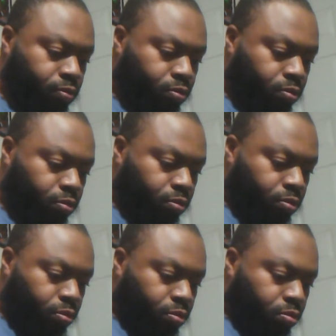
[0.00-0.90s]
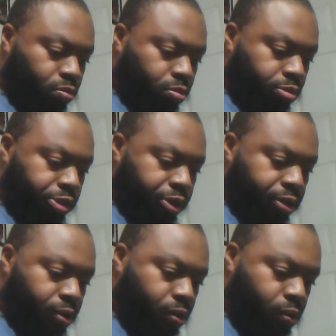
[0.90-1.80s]

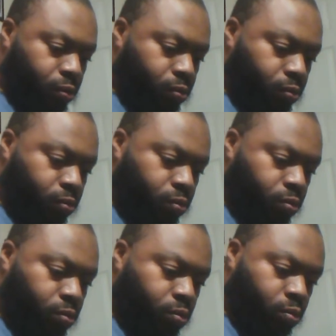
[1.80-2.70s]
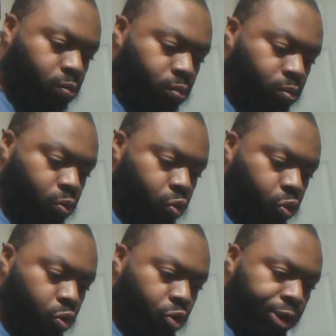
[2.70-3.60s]

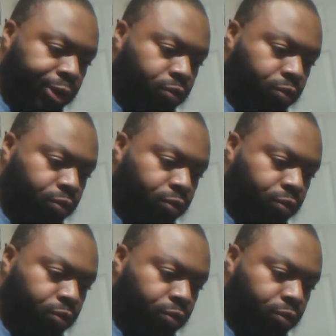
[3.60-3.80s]
Nothing is said.